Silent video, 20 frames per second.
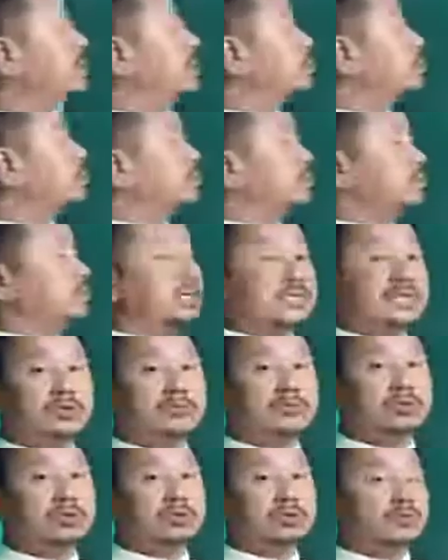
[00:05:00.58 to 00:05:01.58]
include, as
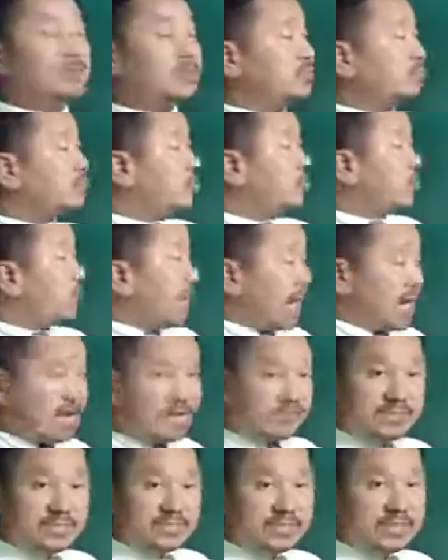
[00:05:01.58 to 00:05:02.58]
I've told you before,
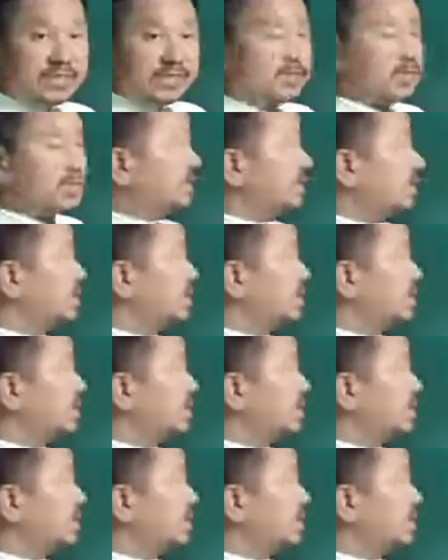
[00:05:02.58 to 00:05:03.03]
RBC,